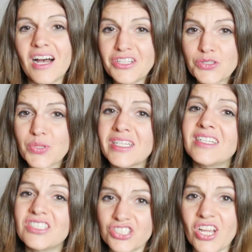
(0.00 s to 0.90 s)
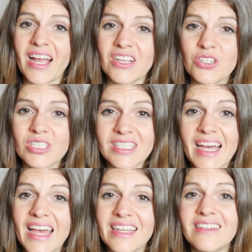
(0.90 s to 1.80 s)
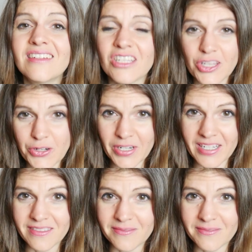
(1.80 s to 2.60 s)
Unschooling is child-led learning.